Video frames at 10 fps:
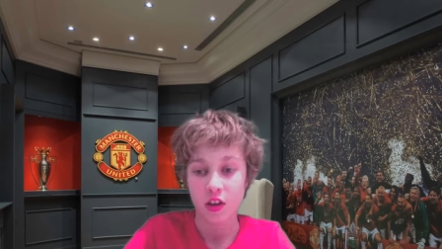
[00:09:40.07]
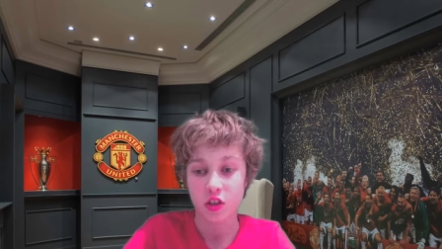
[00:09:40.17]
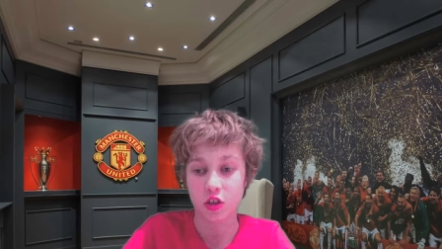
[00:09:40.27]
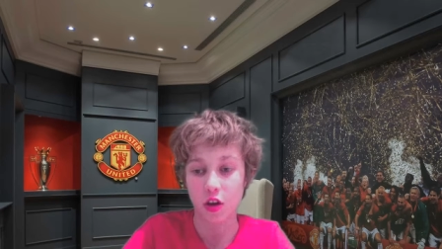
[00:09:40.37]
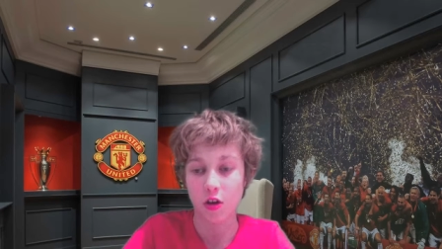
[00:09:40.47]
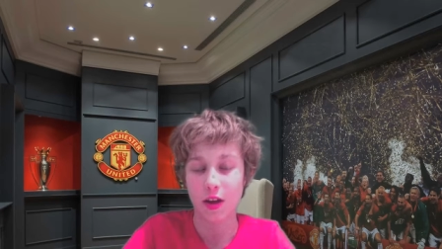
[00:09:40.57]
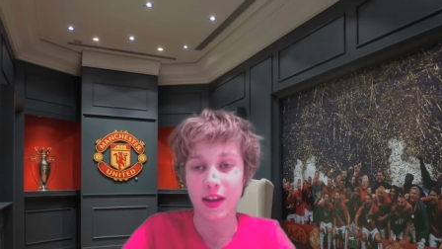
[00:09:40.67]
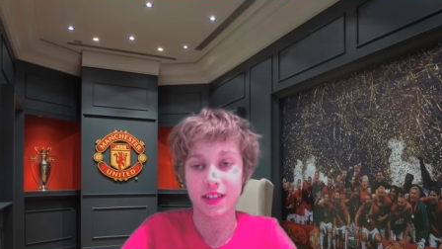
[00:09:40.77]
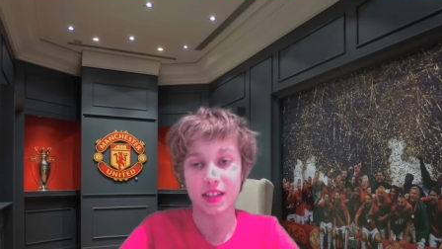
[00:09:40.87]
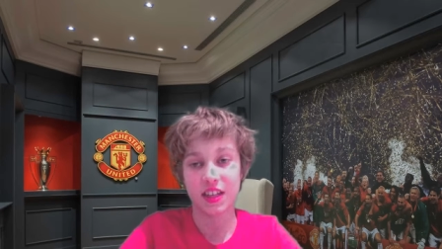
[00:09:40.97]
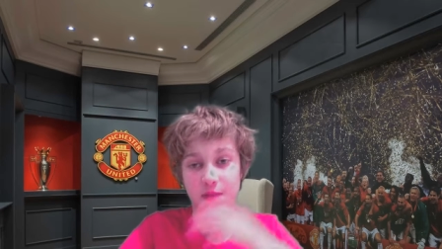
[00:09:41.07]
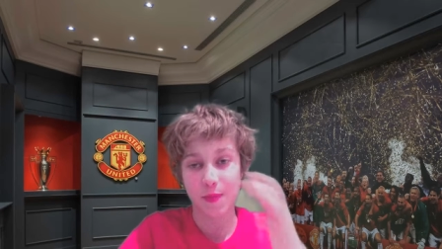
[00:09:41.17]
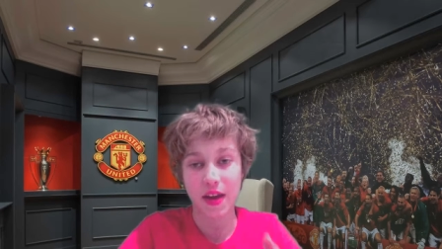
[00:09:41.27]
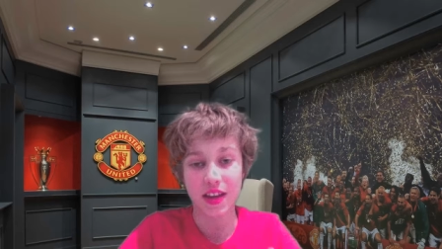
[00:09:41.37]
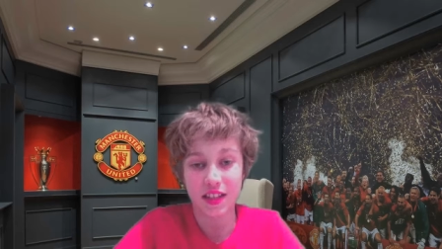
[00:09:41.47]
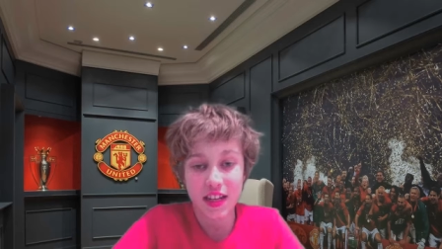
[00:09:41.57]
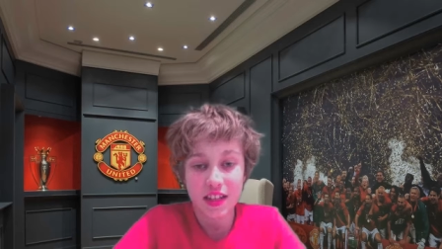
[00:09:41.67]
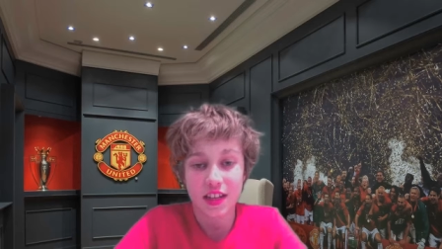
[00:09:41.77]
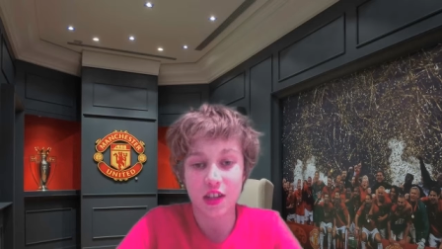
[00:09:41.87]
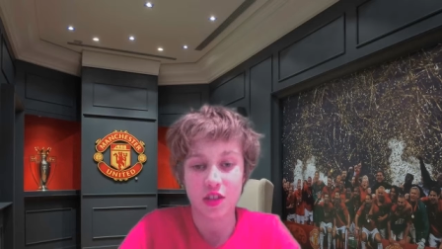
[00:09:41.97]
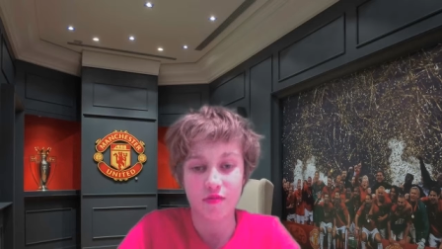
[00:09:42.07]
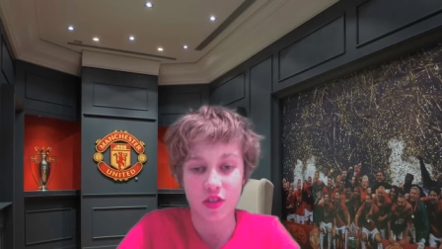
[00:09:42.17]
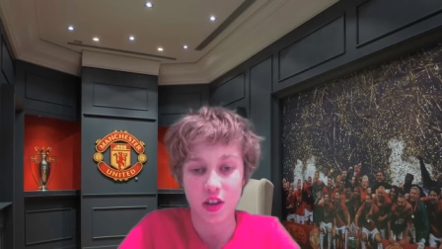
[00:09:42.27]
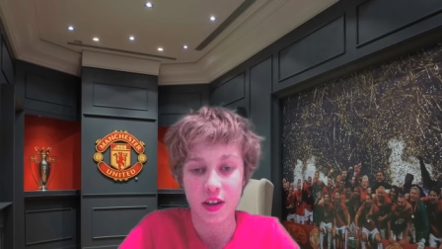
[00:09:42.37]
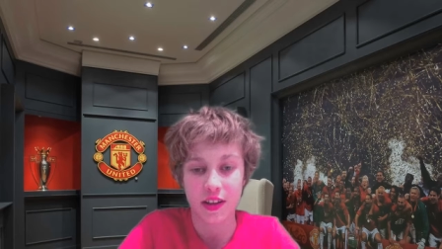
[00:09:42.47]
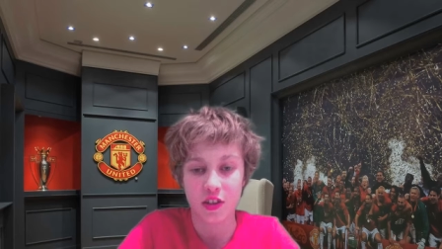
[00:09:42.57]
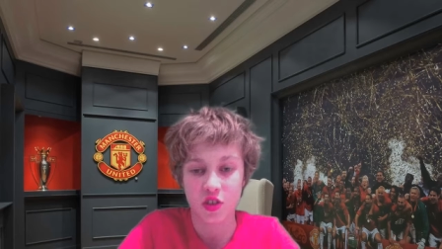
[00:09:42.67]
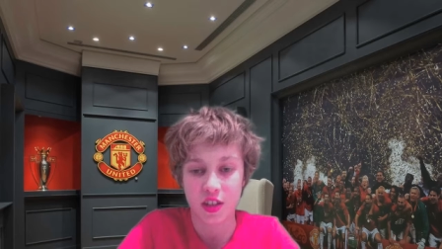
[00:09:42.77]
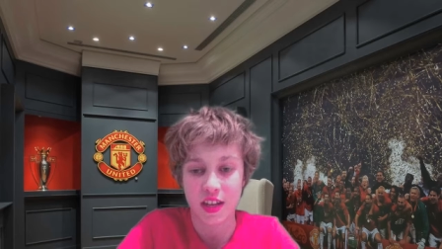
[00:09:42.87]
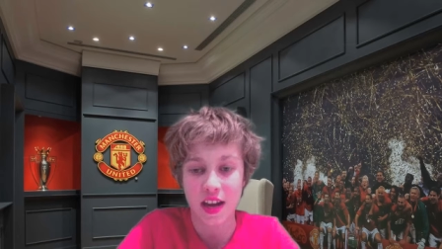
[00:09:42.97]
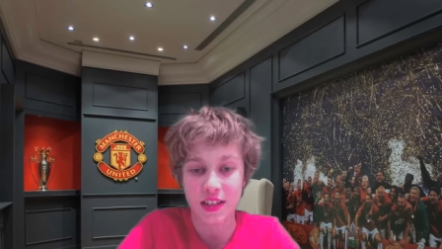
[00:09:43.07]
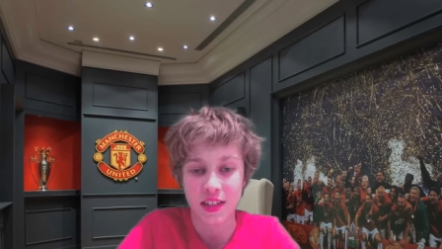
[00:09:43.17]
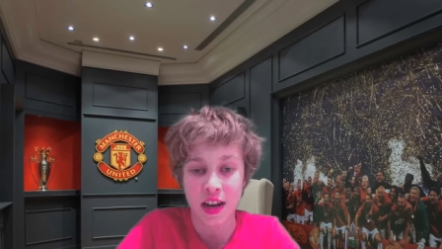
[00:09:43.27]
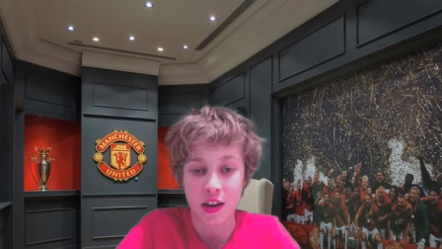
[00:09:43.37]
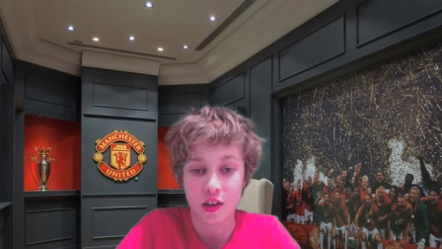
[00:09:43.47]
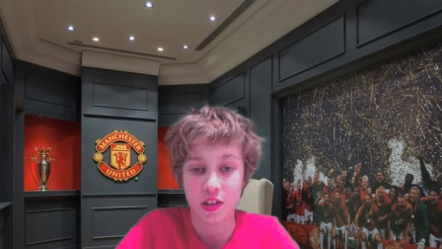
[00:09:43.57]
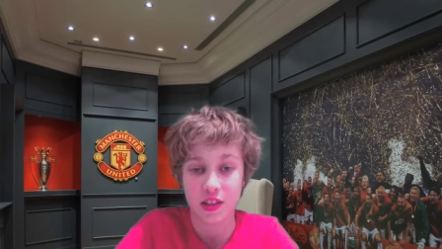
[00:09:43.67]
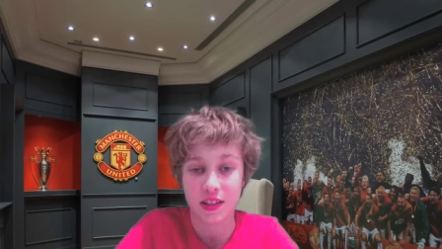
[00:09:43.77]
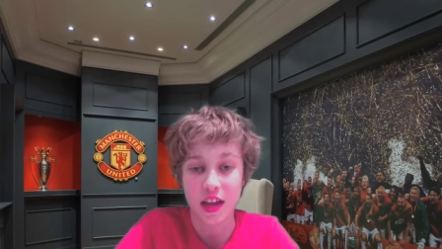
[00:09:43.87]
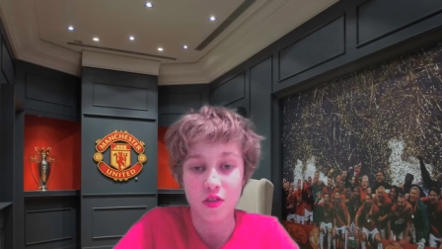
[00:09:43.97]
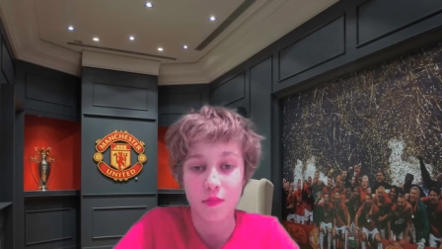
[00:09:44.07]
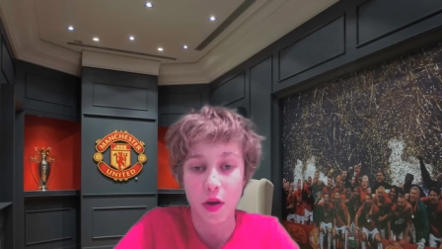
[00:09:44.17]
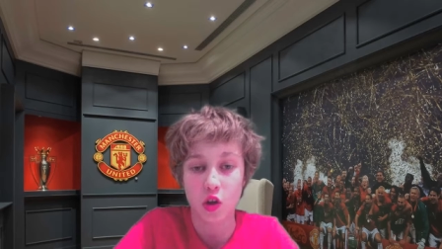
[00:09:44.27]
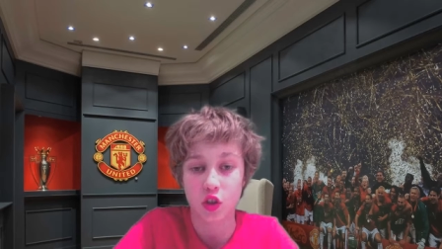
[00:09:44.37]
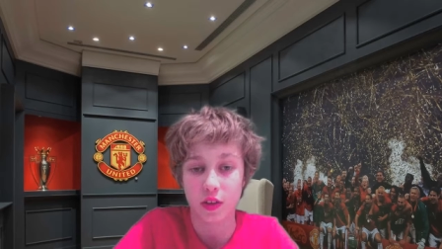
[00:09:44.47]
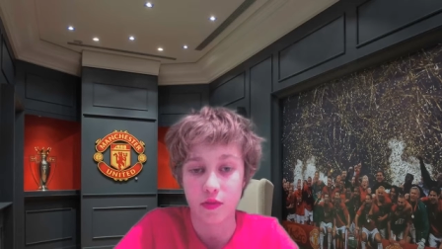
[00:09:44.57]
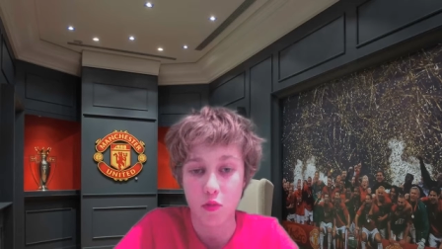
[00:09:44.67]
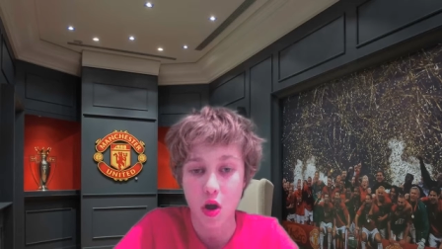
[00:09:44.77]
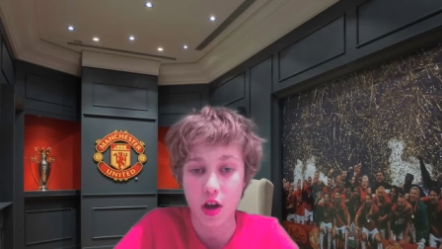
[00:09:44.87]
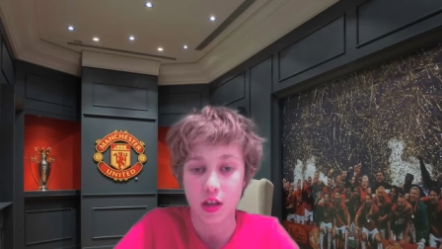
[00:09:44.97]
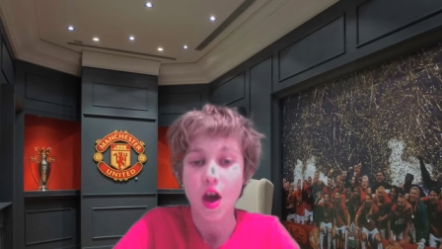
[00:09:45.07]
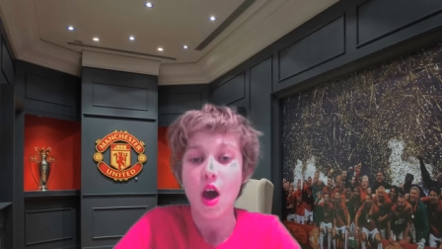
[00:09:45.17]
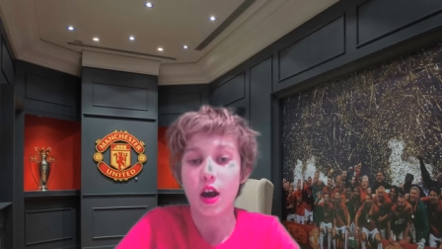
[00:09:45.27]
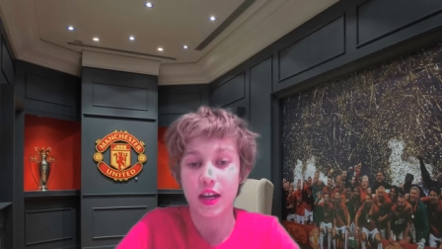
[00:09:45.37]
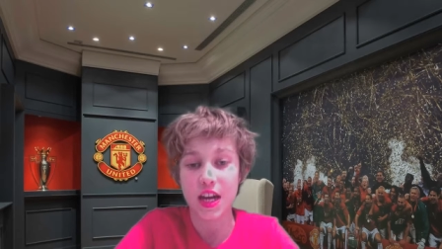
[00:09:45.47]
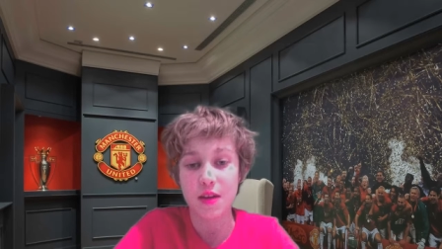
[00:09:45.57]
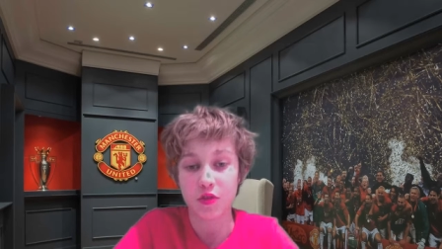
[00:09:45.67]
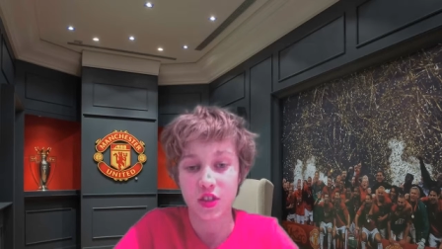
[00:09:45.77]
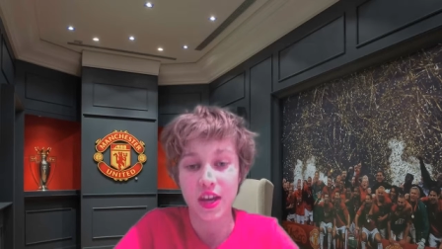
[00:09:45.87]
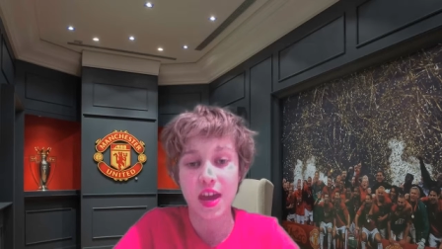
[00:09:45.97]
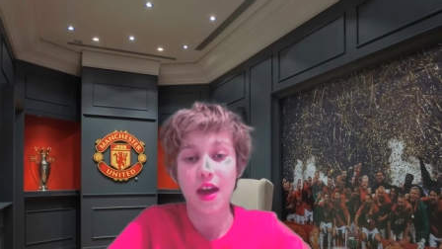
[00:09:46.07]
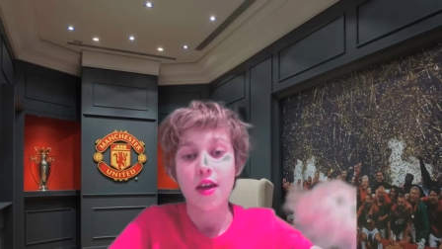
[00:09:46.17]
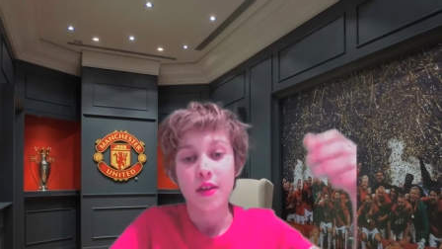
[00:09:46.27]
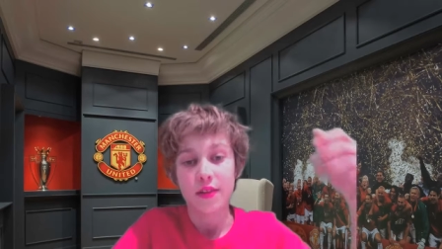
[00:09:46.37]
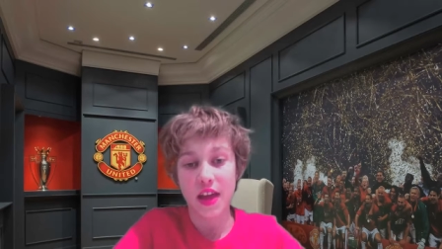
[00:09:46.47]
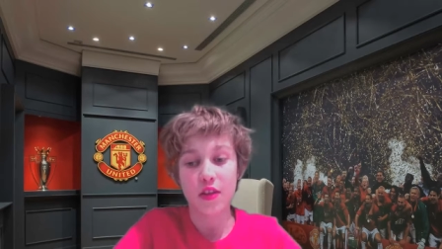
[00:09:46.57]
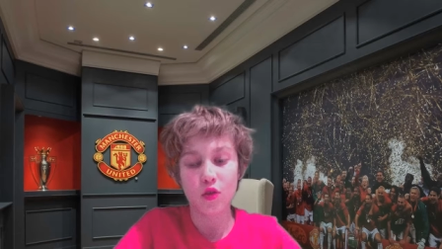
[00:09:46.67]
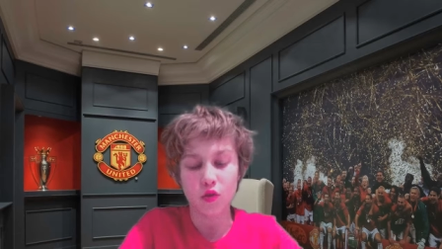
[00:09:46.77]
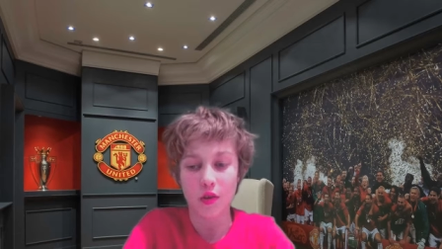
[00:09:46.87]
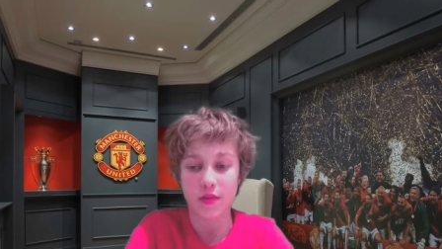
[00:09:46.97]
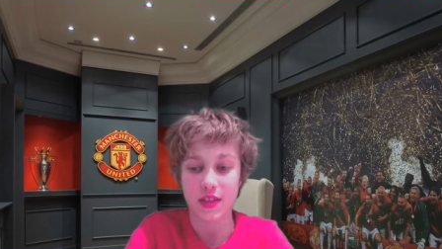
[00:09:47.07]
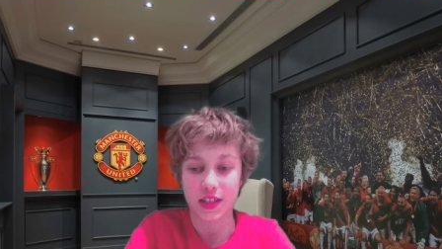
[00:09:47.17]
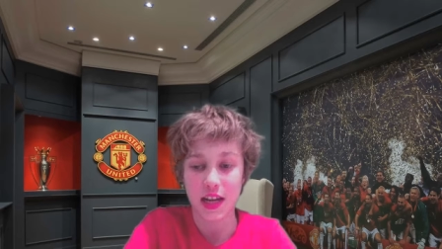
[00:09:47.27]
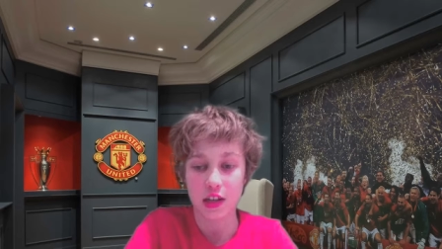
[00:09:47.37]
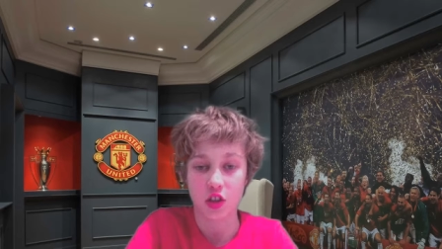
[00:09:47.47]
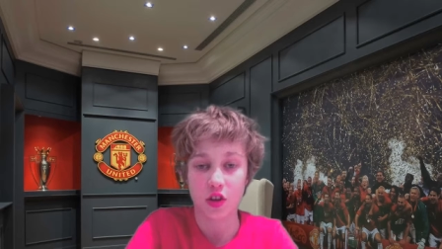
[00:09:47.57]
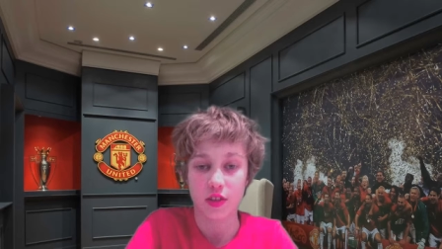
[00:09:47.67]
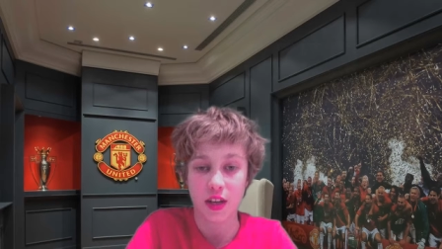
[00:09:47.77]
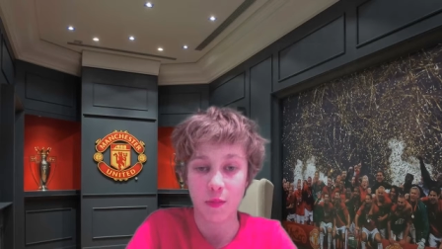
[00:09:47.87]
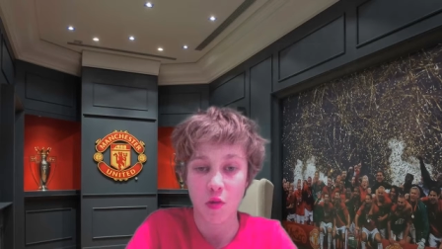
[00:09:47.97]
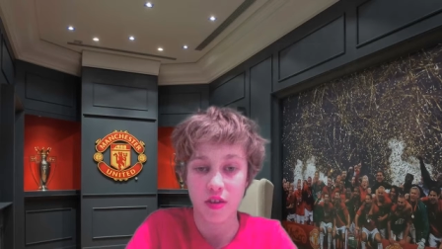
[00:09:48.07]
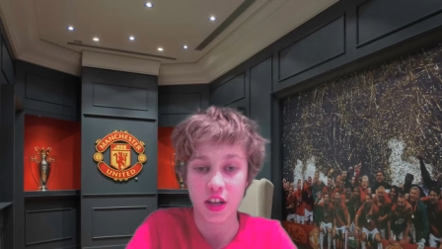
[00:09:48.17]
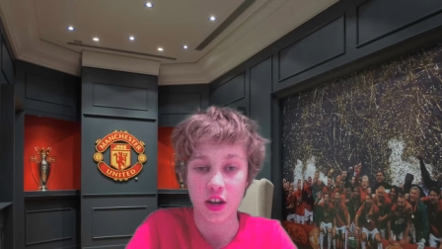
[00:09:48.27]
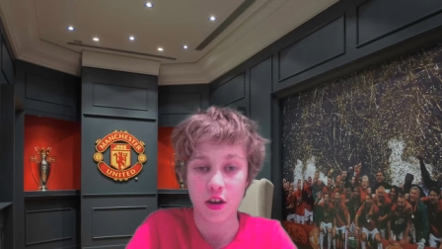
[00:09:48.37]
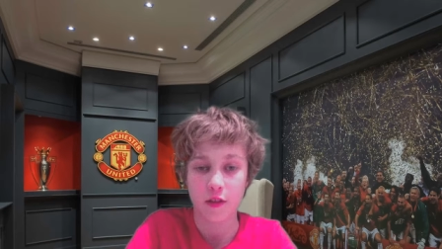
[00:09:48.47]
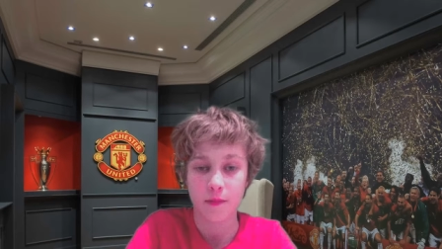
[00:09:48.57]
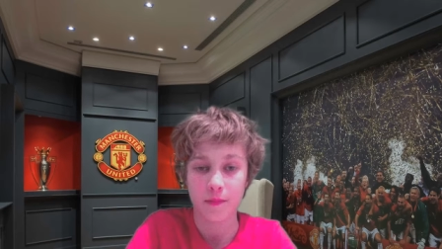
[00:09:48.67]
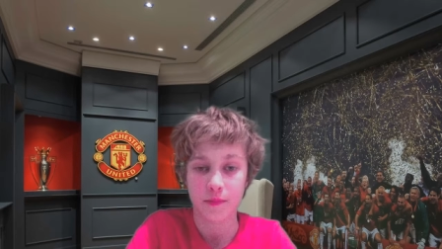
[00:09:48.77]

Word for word: So it's it's it's easier to resign than just get sacked because they're not barging off the word. I keep on saying it. They're not going to sack Jose Mourinho.